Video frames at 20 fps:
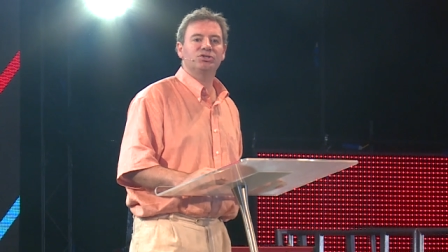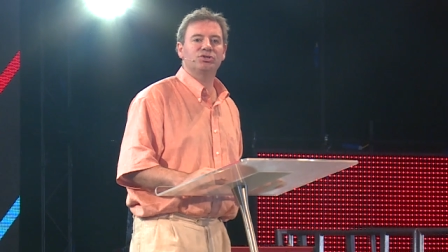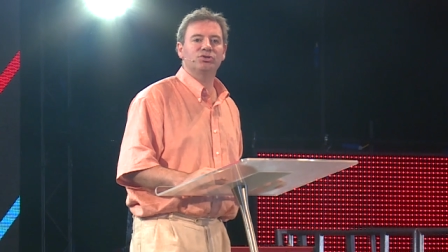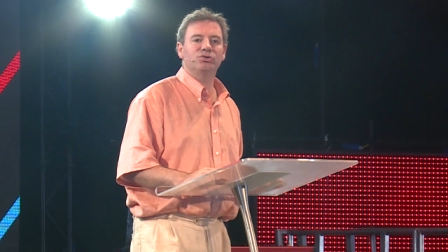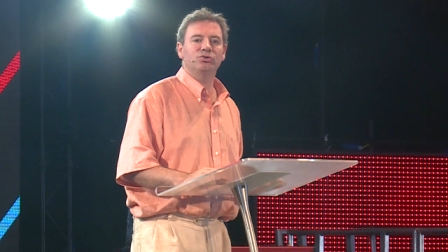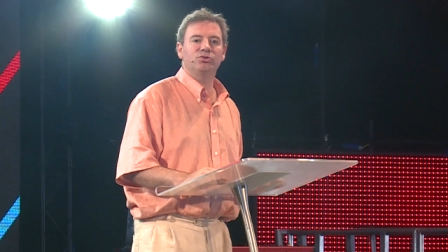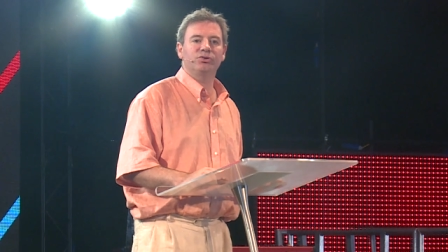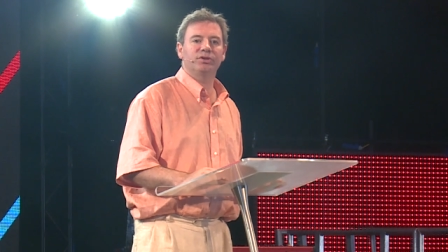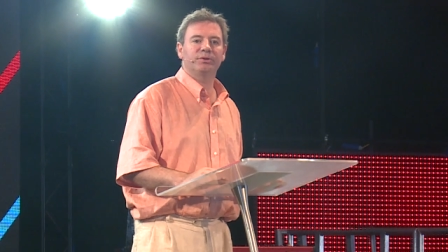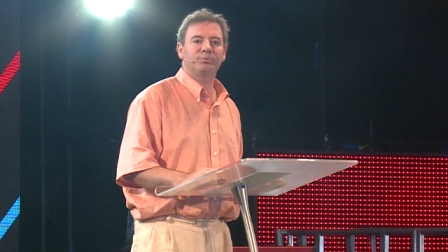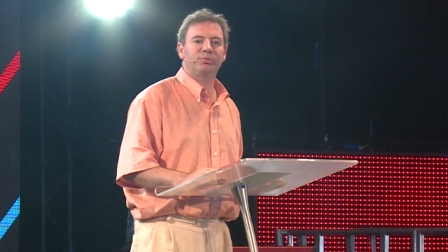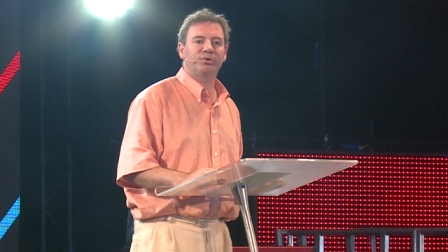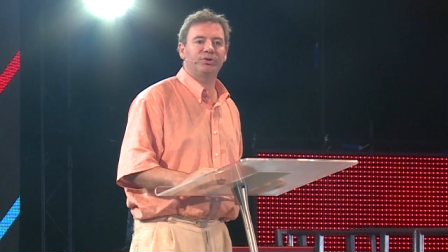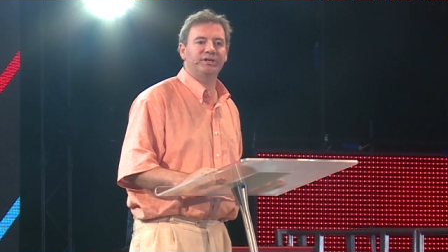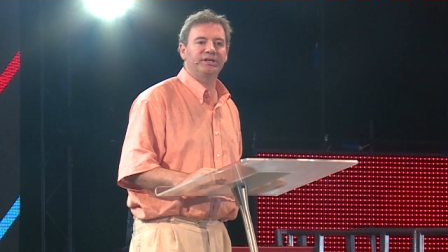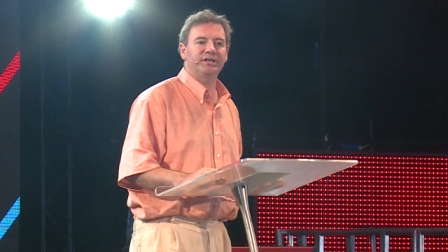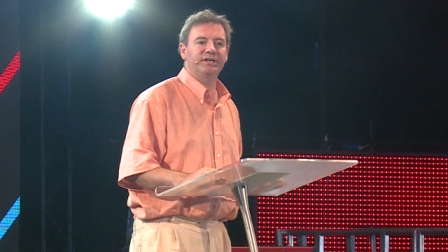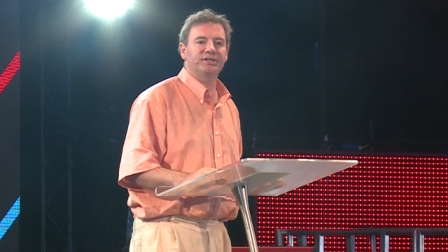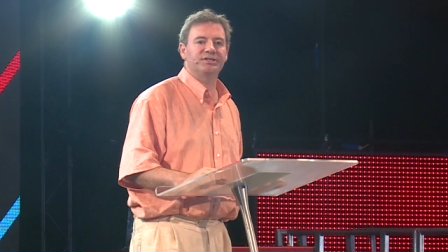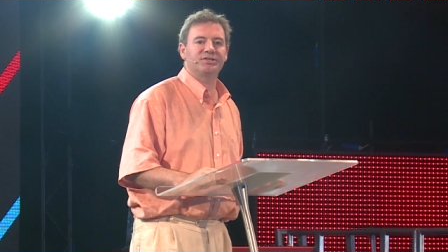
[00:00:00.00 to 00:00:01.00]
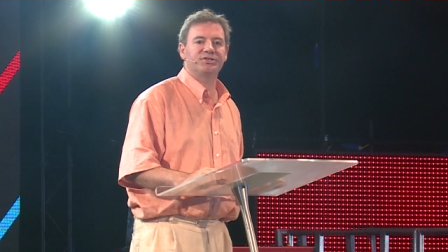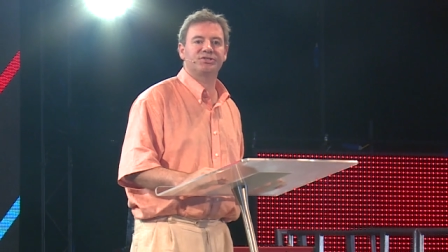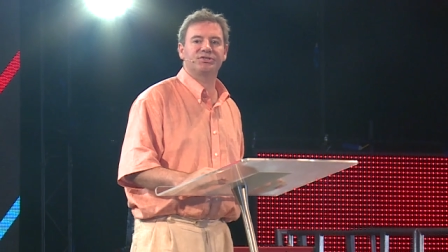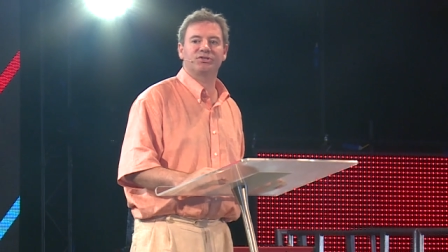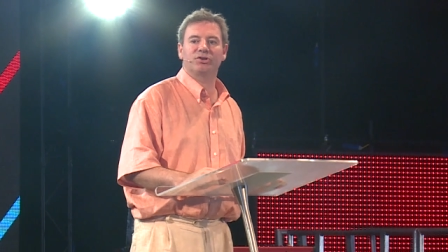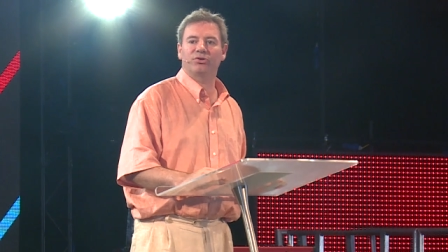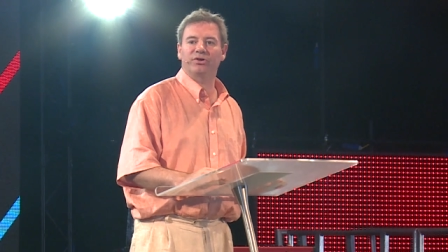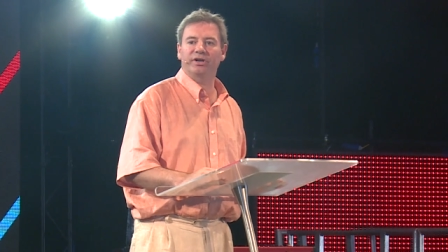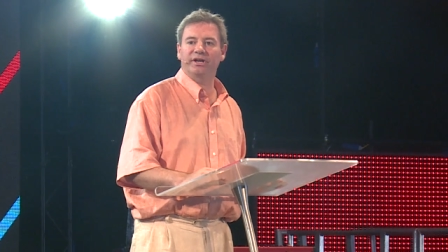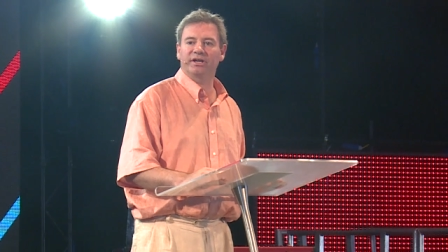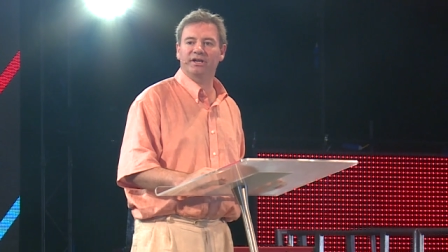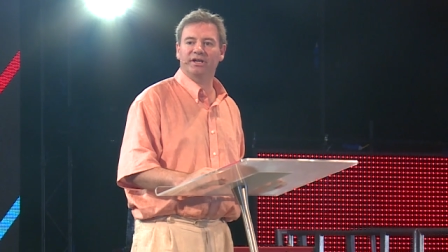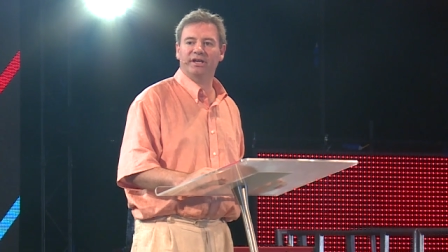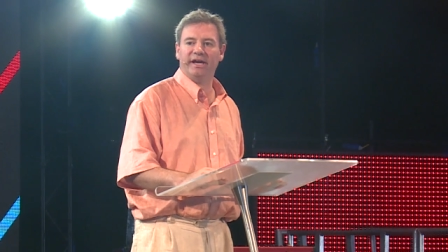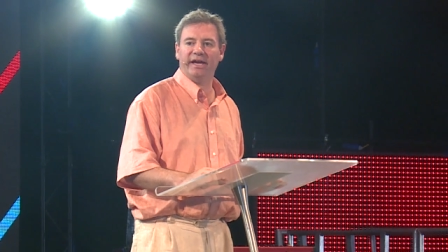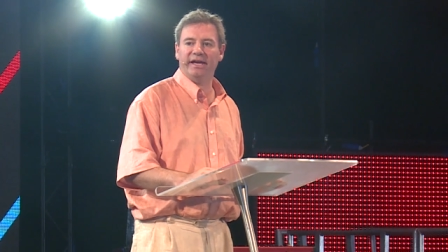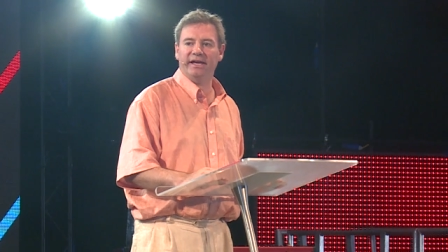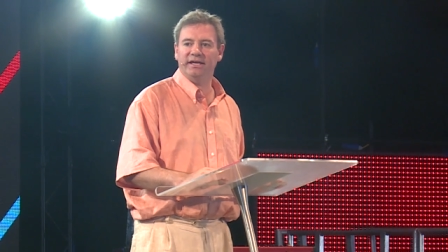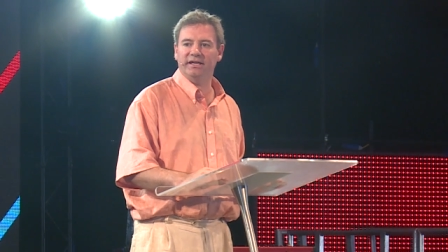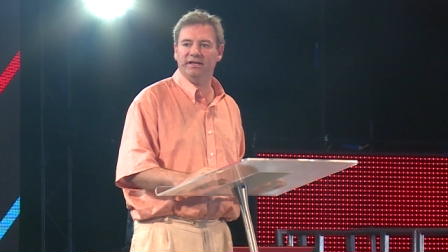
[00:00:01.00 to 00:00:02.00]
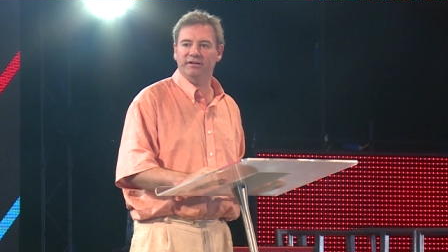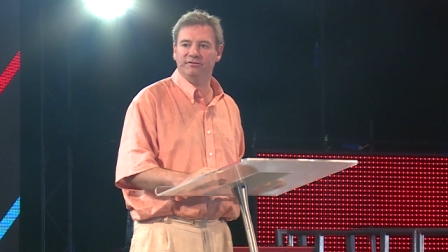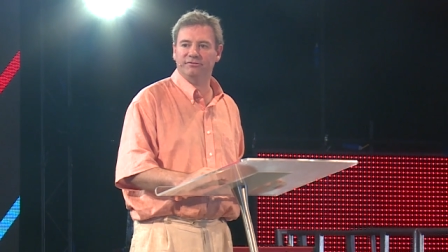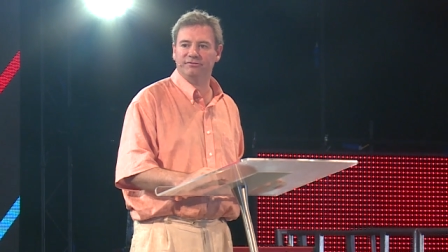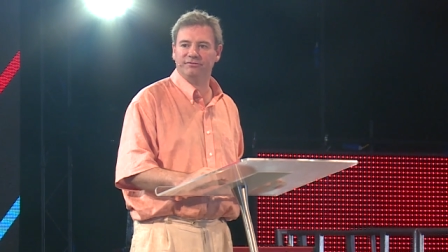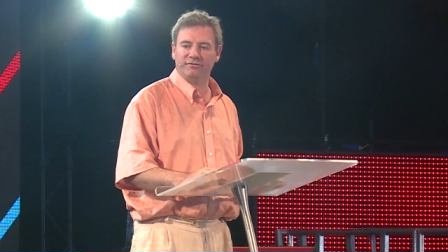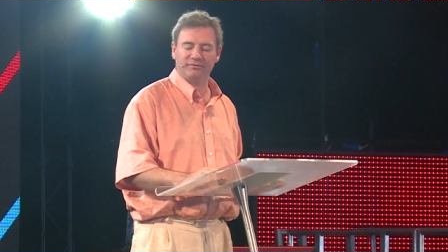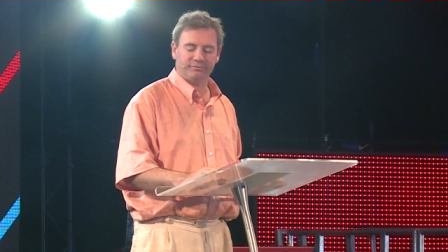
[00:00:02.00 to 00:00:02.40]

to the prehistoric cave.